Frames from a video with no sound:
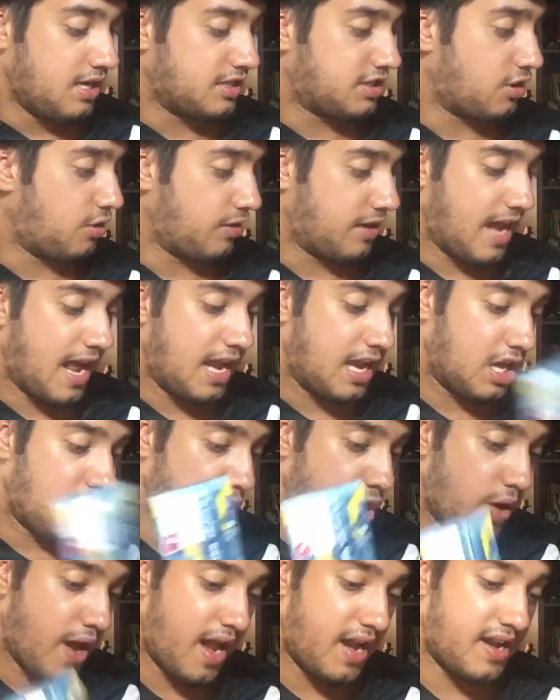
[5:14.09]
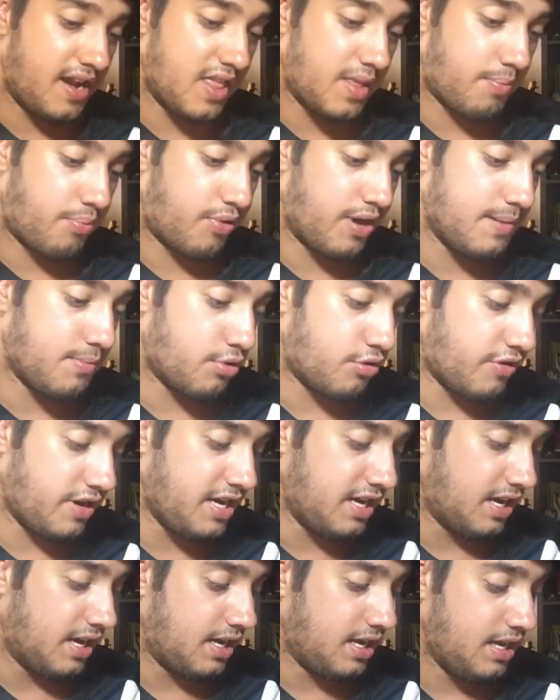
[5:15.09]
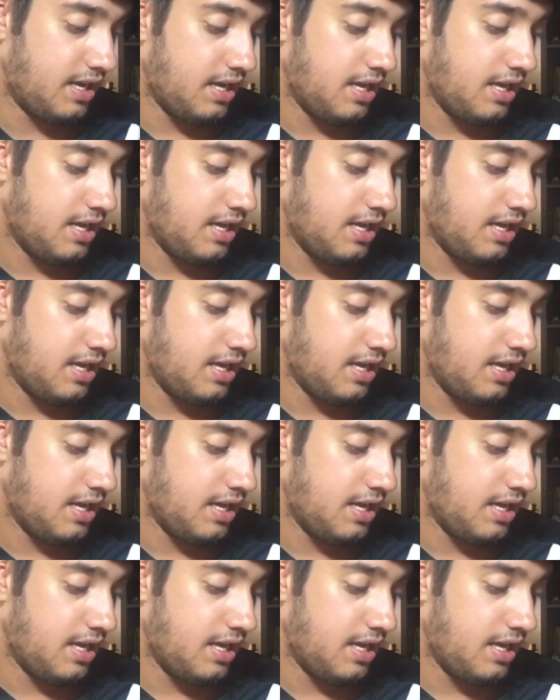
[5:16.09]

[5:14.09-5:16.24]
Solgaleo, and another Primarina.